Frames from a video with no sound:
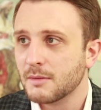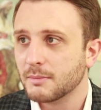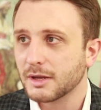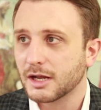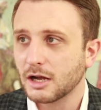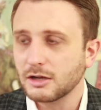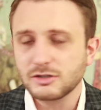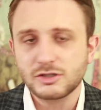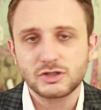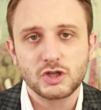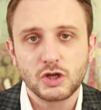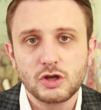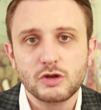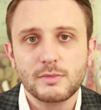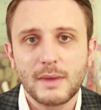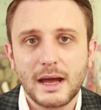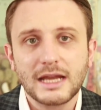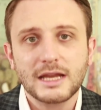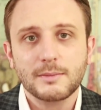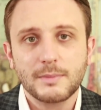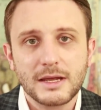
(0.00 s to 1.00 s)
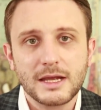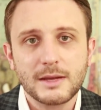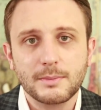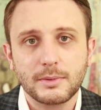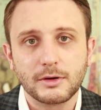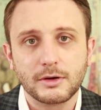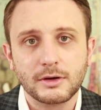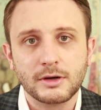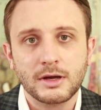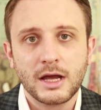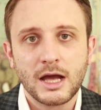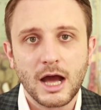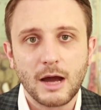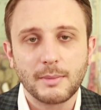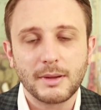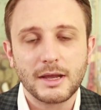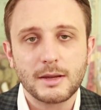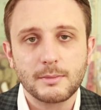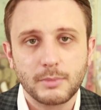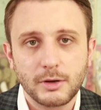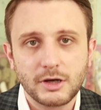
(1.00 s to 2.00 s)
because too many people are
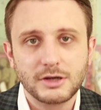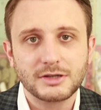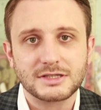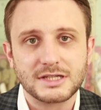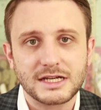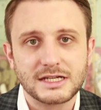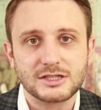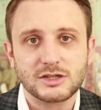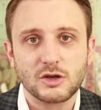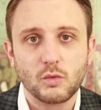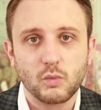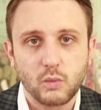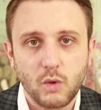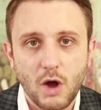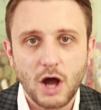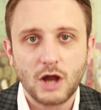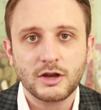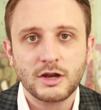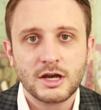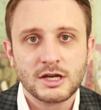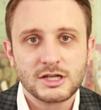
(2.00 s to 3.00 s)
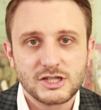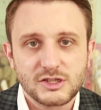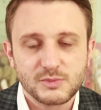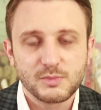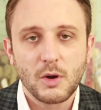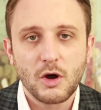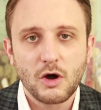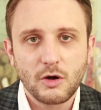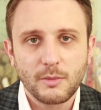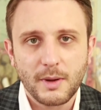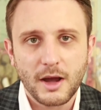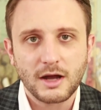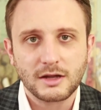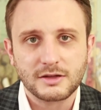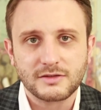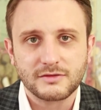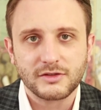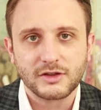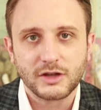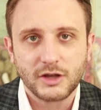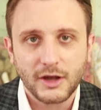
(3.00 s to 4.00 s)
being put into one small
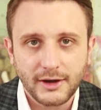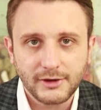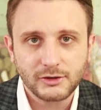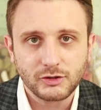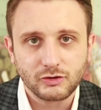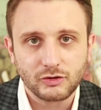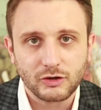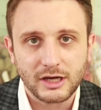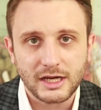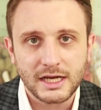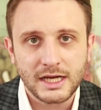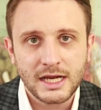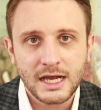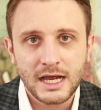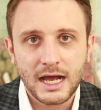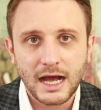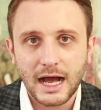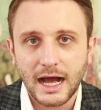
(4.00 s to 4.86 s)
part of the country.